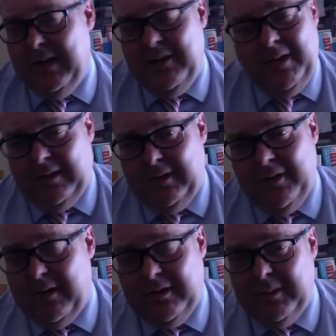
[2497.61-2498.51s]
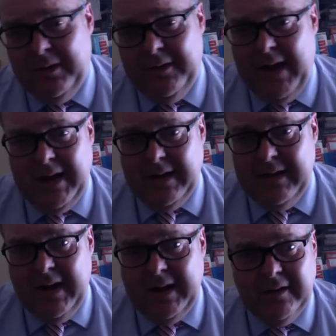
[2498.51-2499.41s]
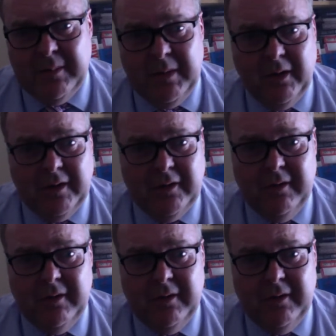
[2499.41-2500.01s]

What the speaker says: In fact, it's very similar in 8 and 9, to be honest.